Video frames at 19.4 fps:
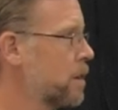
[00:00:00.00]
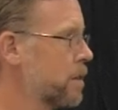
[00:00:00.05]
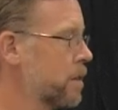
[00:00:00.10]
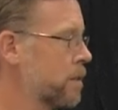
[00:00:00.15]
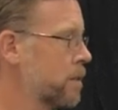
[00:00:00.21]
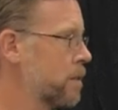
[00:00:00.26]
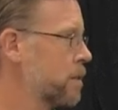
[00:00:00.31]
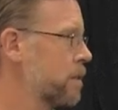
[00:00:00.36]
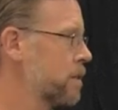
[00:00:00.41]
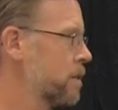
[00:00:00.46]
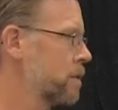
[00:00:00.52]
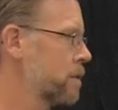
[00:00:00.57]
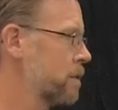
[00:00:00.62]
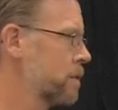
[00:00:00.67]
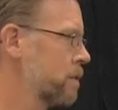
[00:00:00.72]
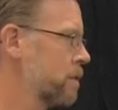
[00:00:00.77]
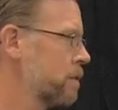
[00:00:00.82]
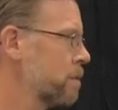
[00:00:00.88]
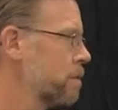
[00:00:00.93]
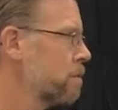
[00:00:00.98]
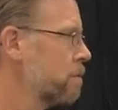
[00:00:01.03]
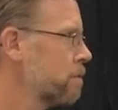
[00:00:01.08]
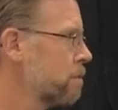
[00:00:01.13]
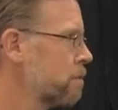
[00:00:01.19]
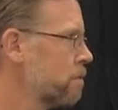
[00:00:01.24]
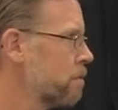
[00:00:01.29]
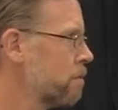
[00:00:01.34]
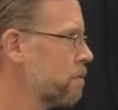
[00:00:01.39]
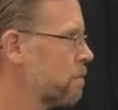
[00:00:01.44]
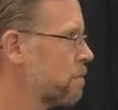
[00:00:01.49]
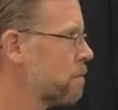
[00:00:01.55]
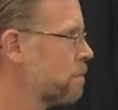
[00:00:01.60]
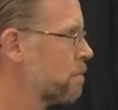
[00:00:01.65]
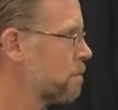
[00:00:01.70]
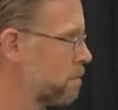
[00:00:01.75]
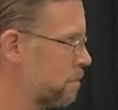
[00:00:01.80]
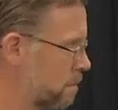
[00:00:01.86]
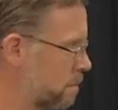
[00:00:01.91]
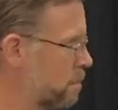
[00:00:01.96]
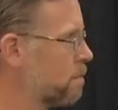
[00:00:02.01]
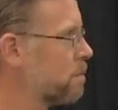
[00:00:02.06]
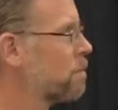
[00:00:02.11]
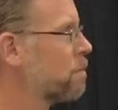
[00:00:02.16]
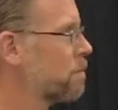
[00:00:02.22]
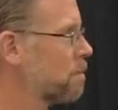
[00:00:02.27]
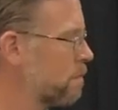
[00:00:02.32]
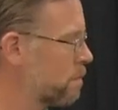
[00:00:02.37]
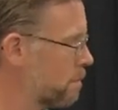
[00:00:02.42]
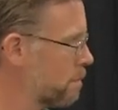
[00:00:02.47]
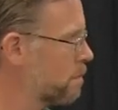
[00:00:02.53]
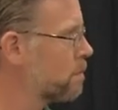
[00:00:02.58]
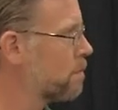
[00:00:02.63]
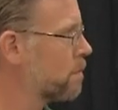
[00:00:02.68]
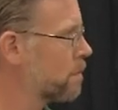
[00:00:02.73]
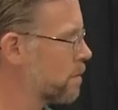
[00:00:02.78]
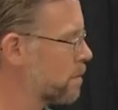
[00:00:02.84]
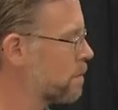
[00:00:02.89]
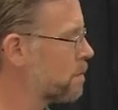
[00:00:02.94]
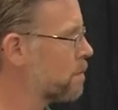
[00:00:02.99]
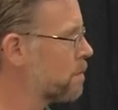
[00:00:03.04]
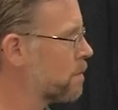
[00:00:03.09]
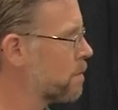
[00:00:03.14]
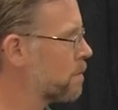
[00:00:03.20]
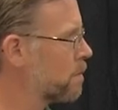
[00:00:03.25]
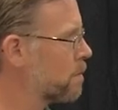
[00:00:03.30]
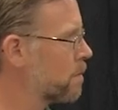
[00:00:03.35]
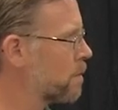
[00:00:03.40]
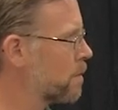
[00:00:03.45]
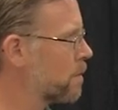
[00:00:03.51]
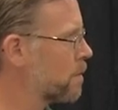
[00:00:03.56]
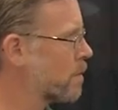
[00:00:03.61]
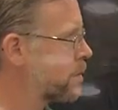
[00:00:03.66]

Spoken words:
No words are spoken by the person on screen.